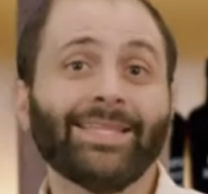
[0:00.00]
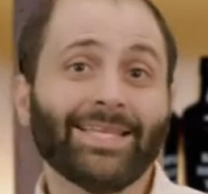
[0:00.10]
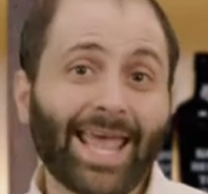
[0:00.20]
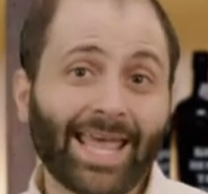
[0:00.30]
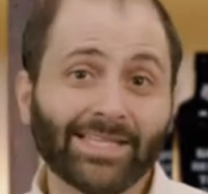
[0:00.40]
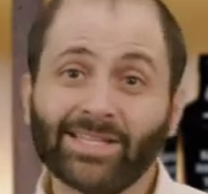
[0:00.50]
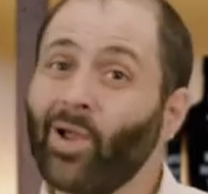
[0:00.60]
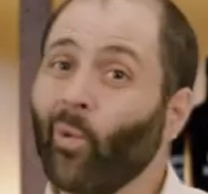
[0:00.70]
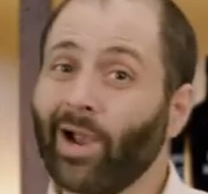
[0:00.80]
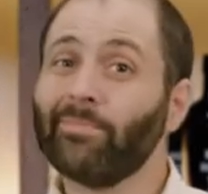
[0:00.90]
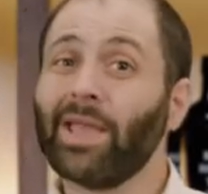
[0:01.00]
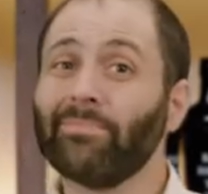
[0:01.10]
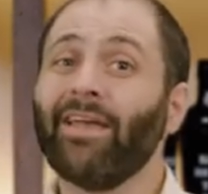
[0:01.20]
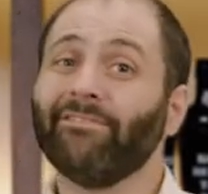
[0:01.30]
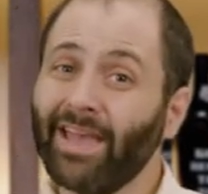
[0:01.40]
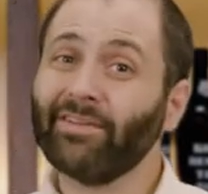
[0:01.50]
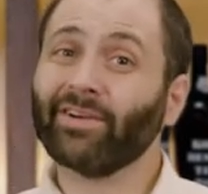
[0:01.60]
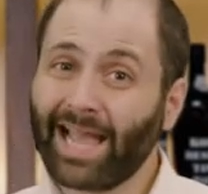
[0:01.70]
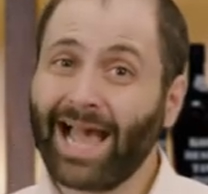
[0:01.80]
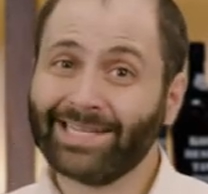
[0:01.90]
Today's, we're gonna make my
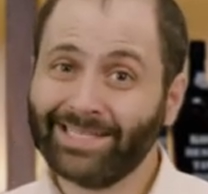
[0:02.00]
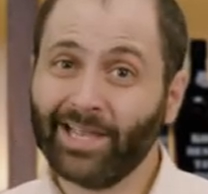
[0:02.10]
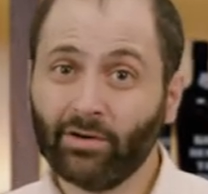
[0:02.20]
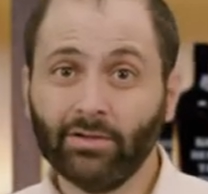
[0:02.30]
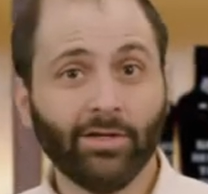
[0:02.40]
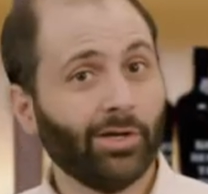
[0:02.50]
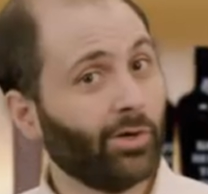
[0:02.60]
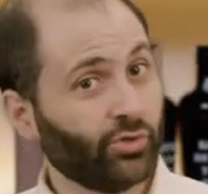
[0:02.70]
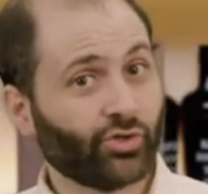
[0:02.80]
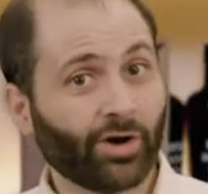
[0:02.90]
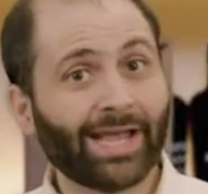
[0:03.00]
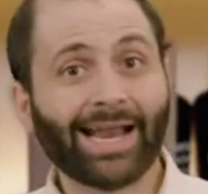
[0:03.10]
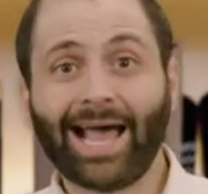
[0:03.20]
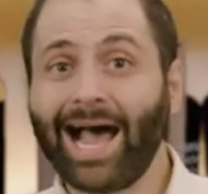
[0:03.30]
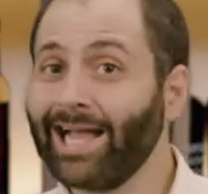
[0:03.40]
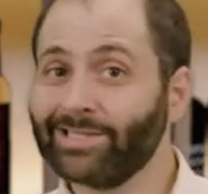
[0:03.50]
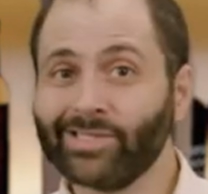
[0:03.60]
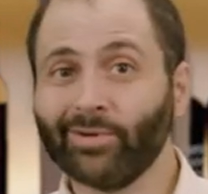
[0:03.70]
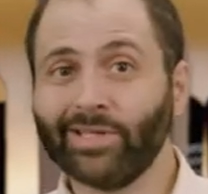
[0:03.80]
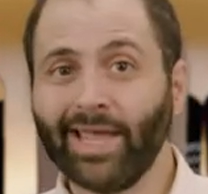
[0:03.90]
favorite cocktail. Goes great on a hot
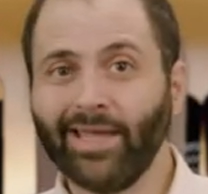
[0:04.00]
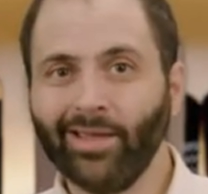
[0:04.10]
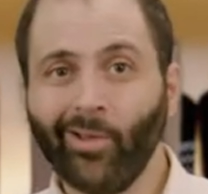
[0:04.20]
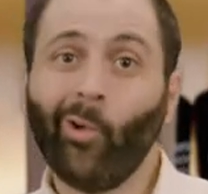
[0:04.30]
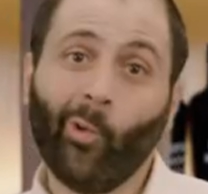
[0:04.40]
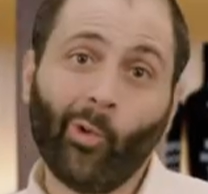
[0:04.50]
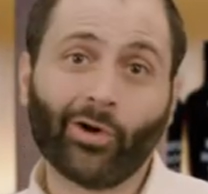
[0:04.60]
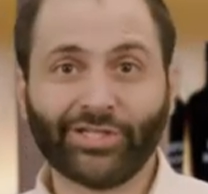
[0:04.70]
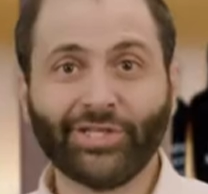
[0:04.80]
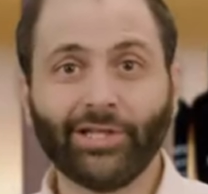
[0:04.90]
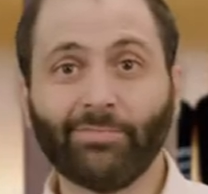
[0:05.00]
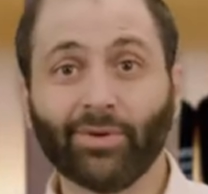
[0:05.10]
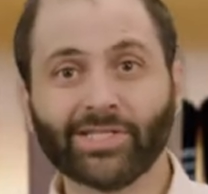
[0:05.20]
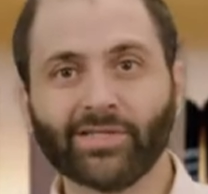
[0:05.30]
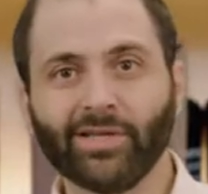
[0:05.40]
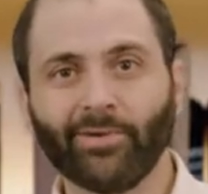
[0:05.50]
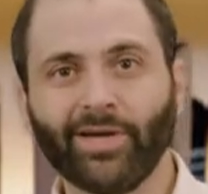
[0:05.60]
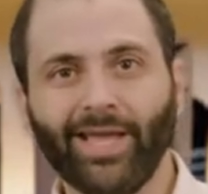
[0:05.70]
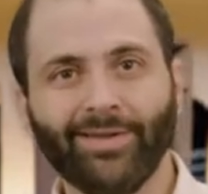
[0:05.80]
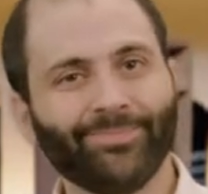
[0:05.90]
summer day or a chilly brisk summer
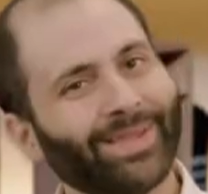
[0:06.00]
day.